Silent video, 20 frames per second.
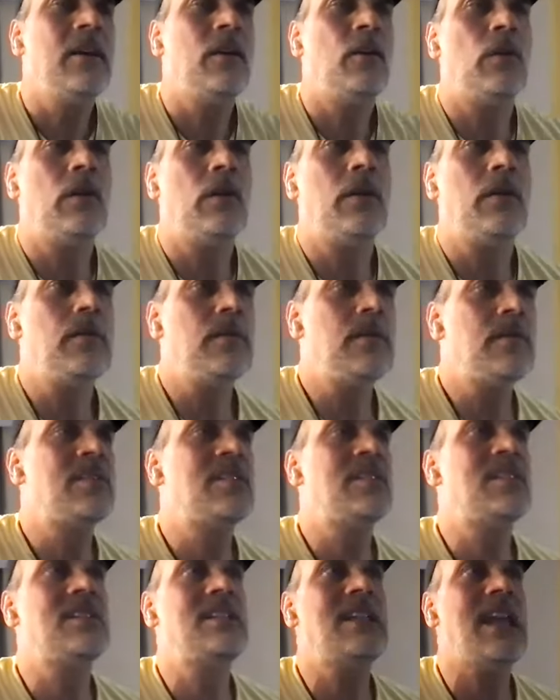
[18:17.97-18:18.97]
Or
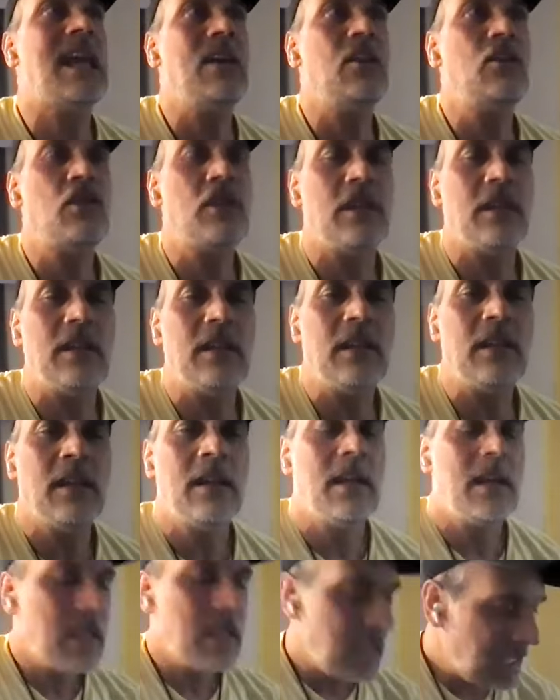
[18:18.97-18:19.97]
Station,
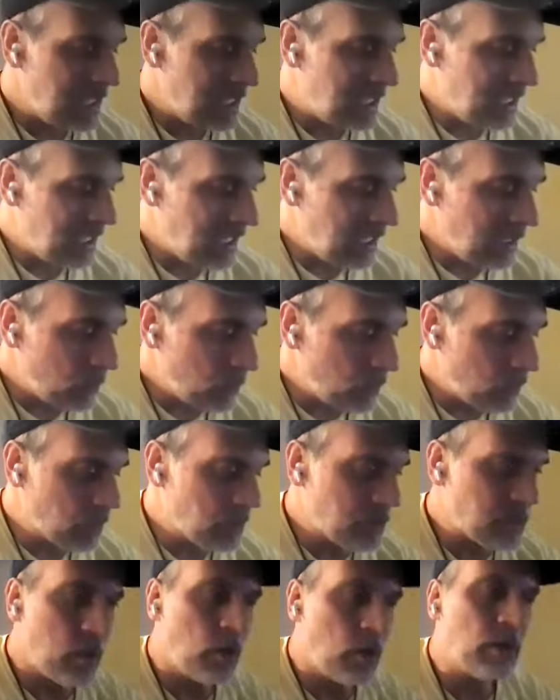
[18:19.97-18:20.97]
he
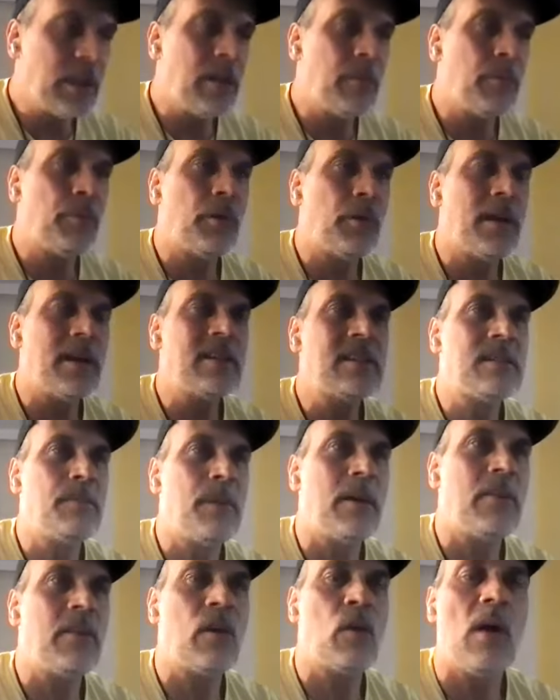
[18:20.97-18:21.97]
was only impressed
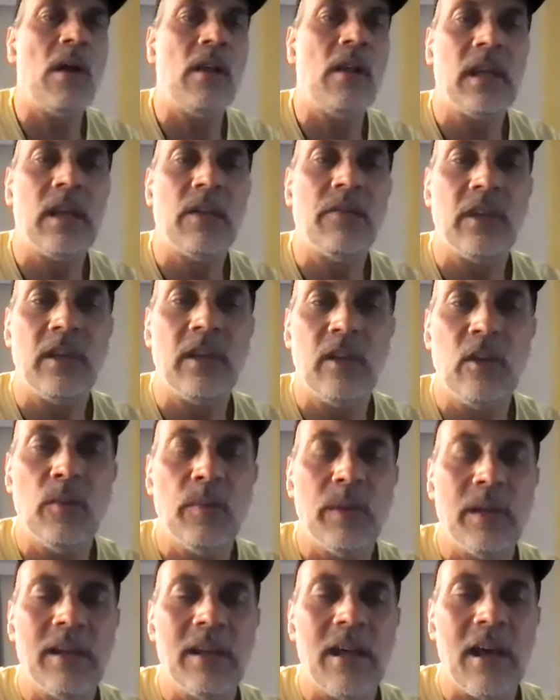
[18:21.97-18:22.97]
by the quality of a
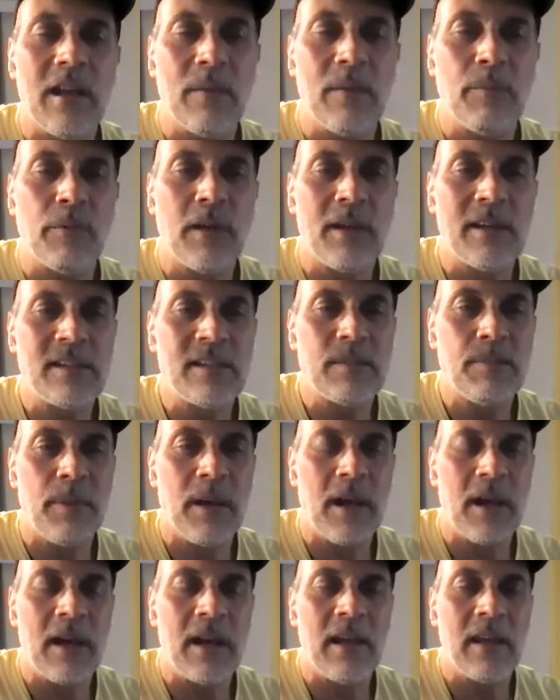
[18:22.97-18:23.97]
human, not impressed
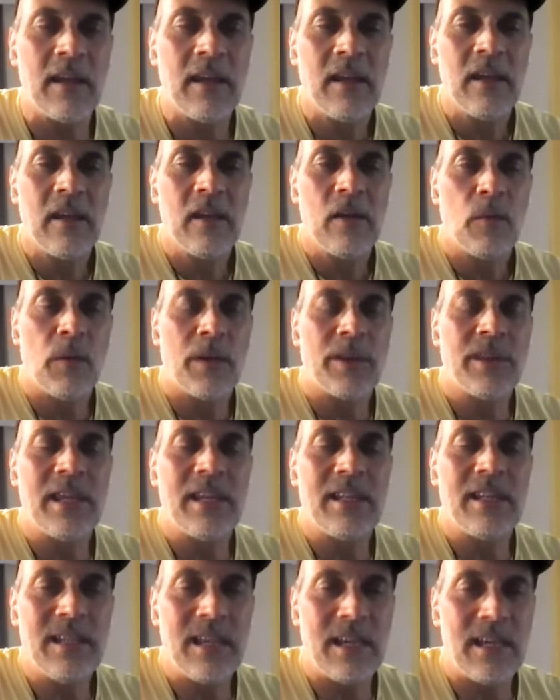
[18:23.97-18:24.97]
by what
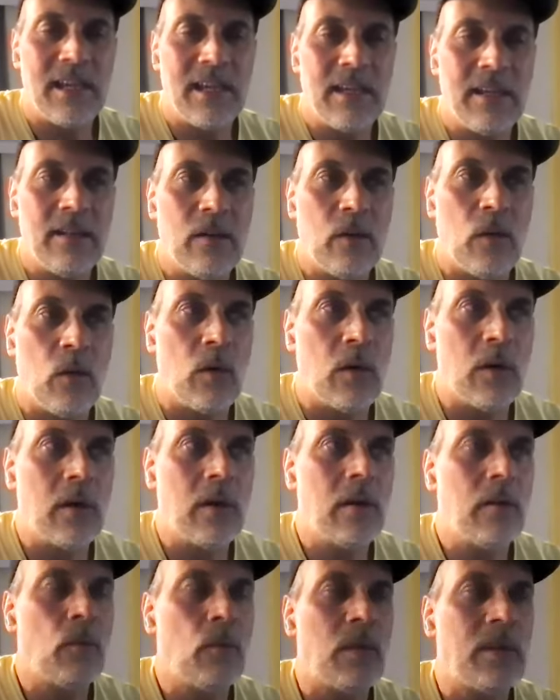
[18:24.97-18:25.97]
they did
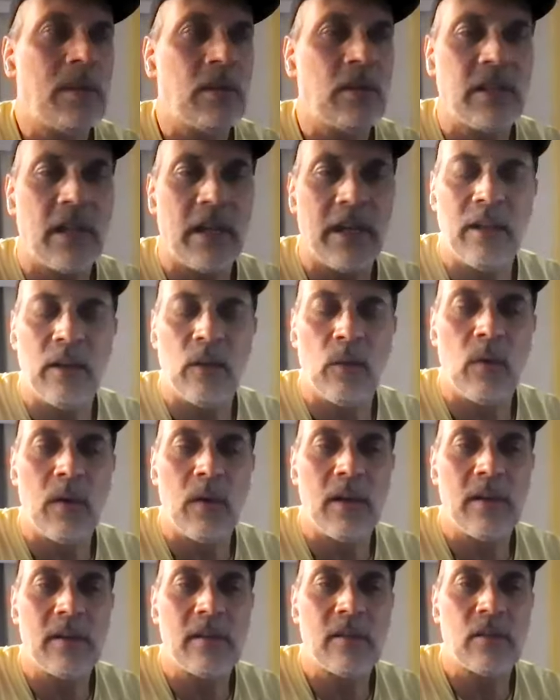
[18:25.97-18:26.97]
or what their title
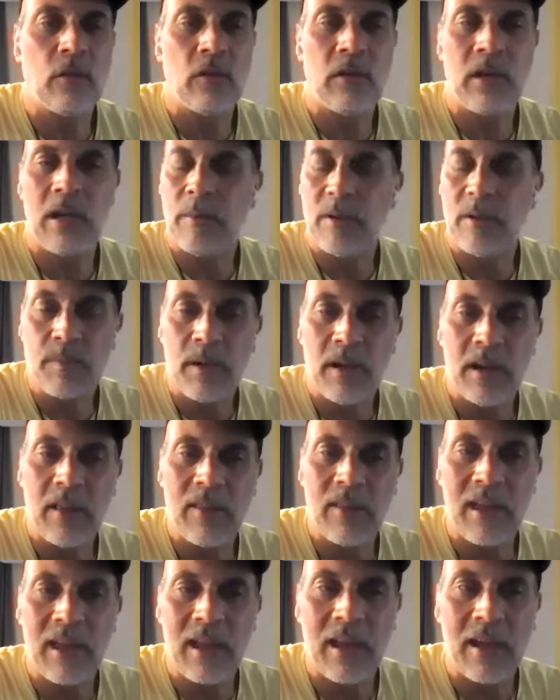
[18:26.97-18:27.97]
was or how much money
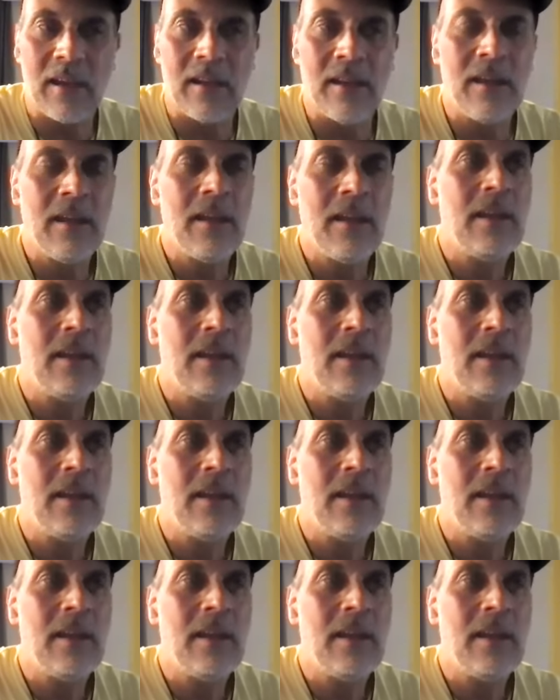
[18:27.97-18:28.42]
they had.